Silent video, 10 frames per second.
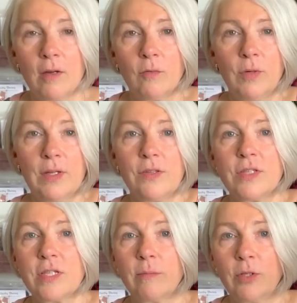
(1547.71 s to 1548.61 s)
with
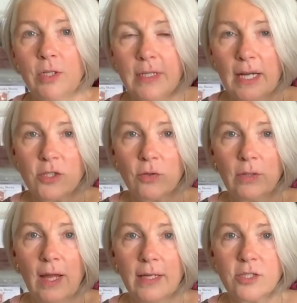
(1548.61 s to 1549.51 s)
some good natural
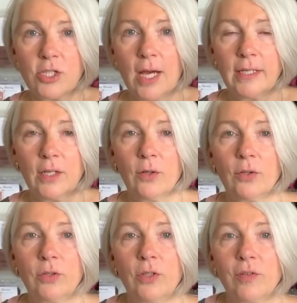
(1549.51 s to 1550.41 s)
light shining
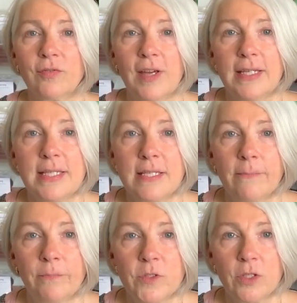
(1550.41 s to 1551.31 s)
on your face.
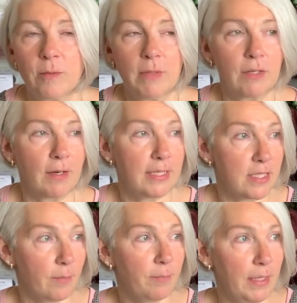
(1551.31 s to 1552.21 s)
So the mirror
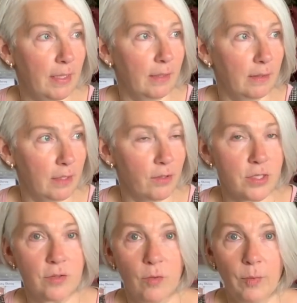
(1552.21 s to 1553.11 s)
ends up being close
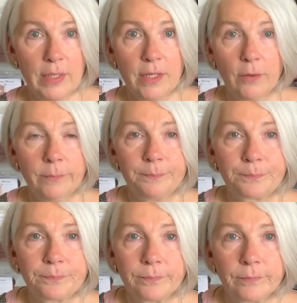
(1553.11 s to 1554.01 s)
to a window.
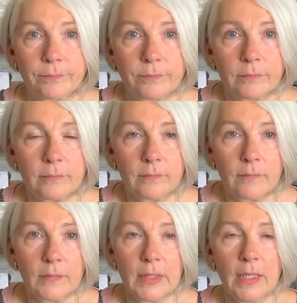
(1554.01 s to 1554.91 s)

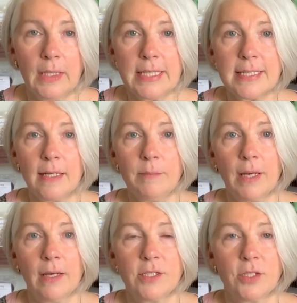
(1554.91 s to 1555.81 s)
And they stand
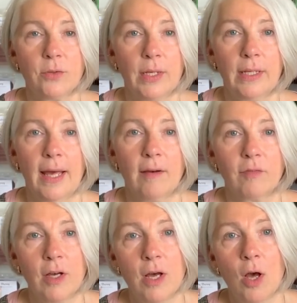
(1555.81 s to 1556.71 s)
behind you and they have
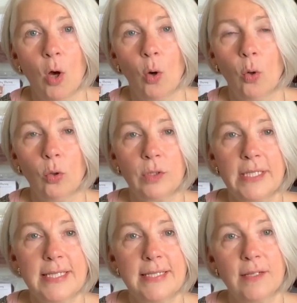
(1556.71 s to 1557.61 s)
all
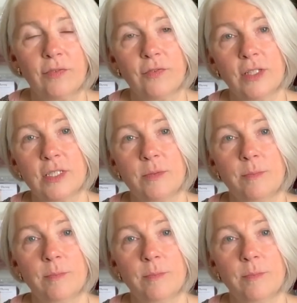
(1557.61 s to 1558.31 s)
these different